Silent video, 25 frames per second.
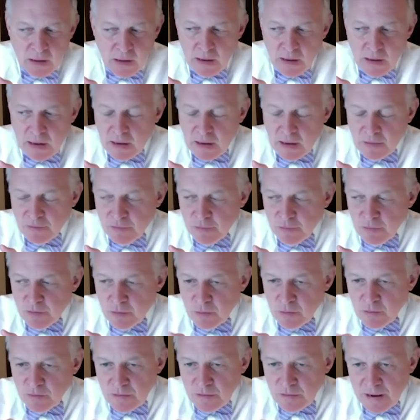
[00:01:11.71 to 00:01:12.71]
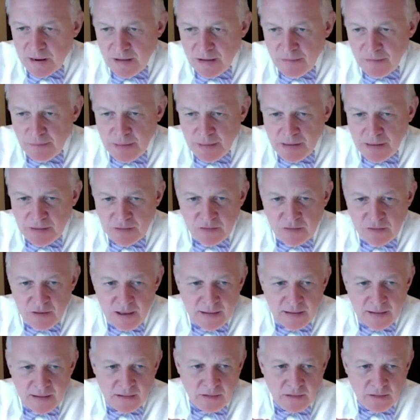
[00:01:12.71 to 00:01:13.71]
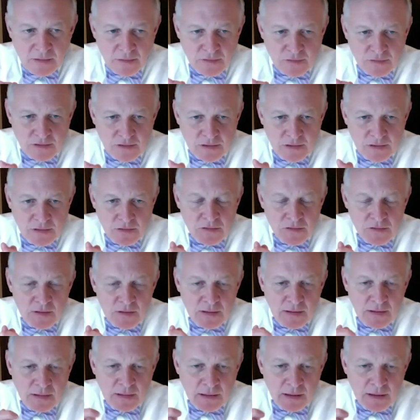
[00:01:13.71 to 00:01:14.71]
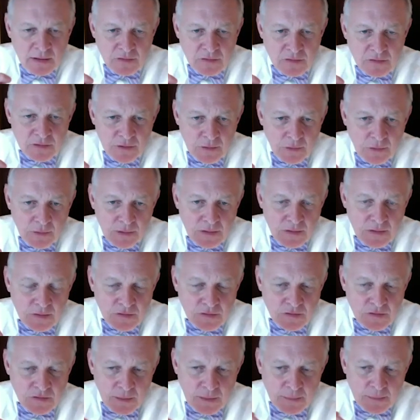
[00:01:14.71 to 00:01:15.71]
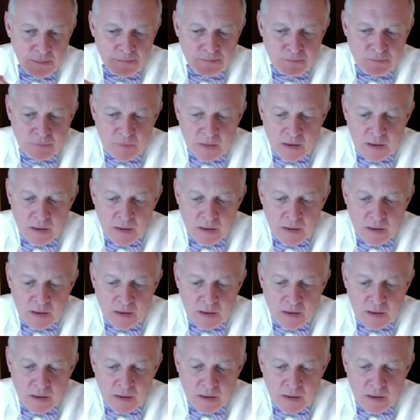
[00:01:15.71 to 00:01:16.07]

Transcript: And for those that have metastatic disease, unless there is some